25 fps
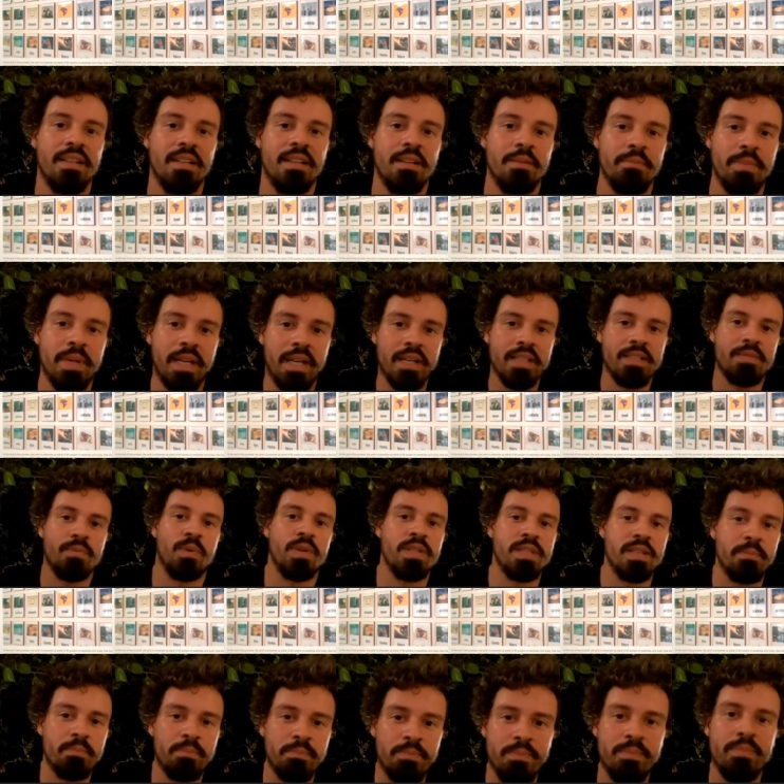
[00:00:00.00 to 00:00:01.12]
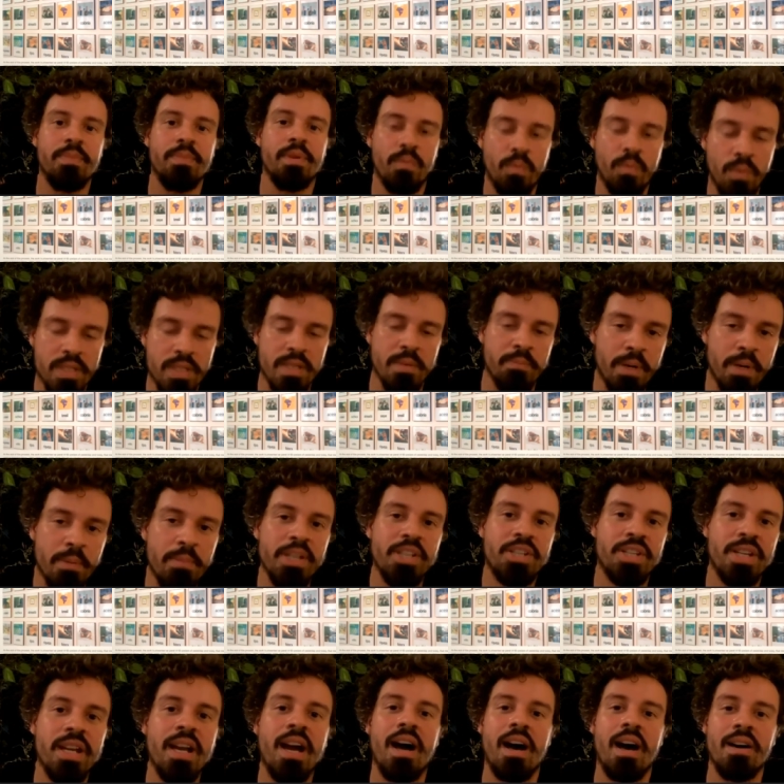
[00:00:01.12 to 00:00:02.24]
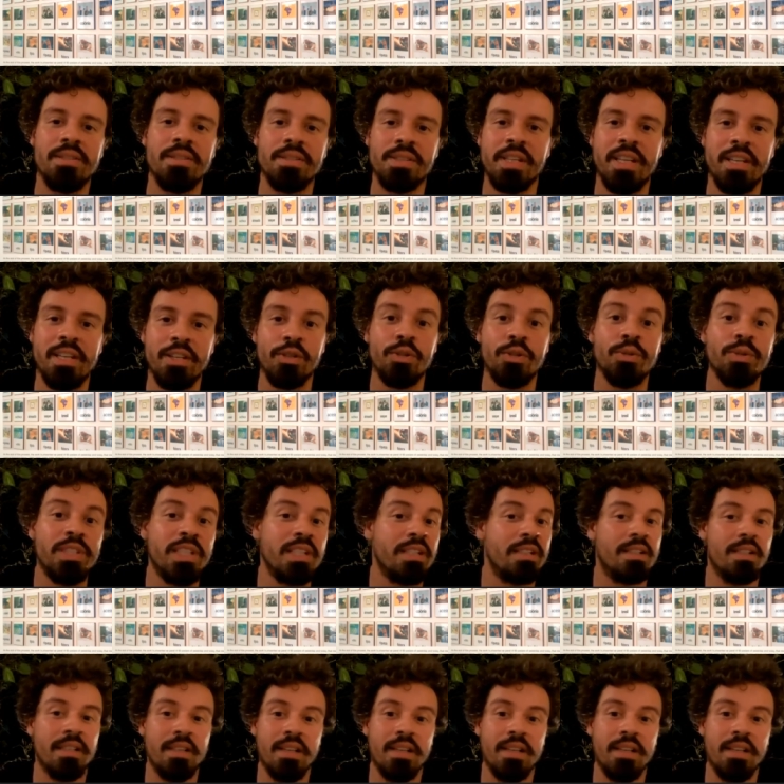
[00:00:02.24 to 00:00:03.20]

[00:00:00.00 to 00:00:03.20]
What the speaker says: because was a publishing house here who did